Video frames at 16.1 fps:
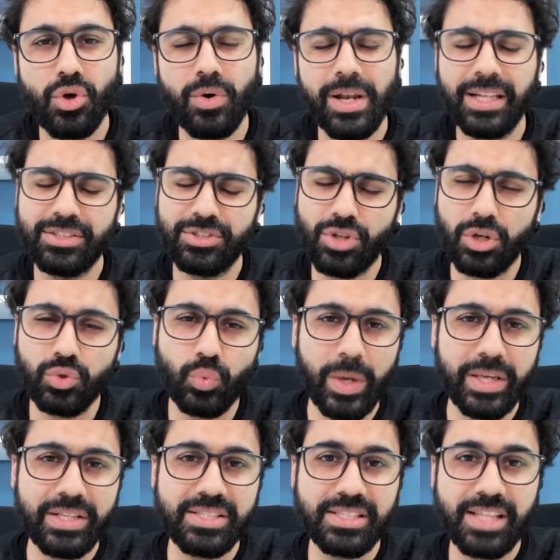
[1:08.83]
let's don't
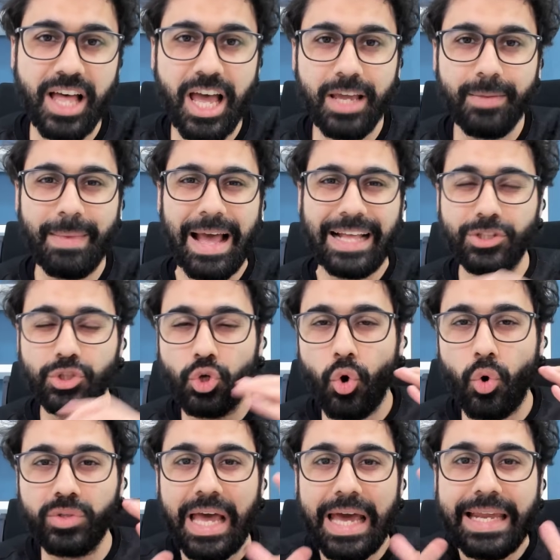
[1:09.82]
waste time and
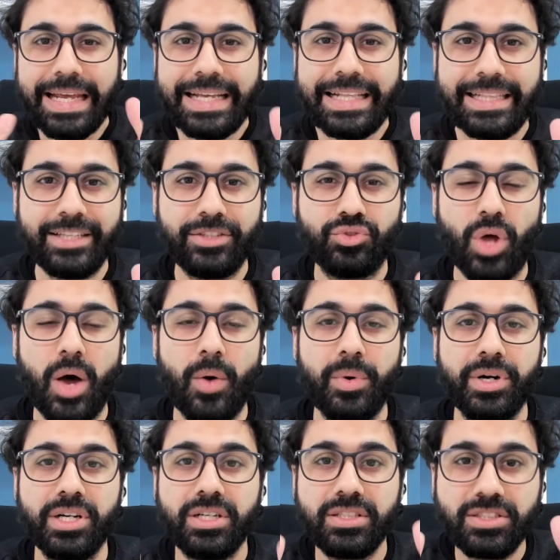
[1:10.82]
go directly to
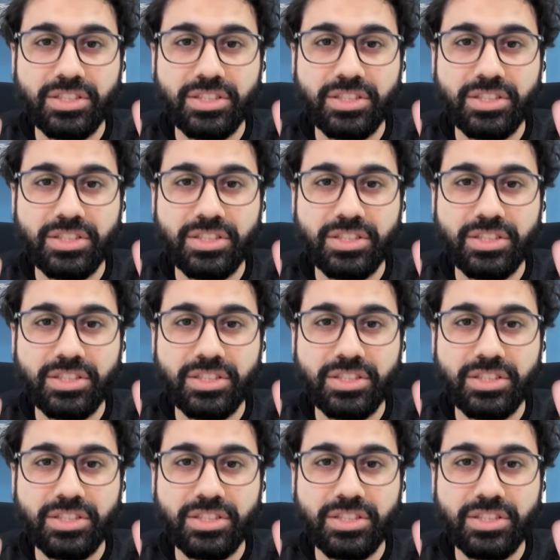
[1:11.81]
our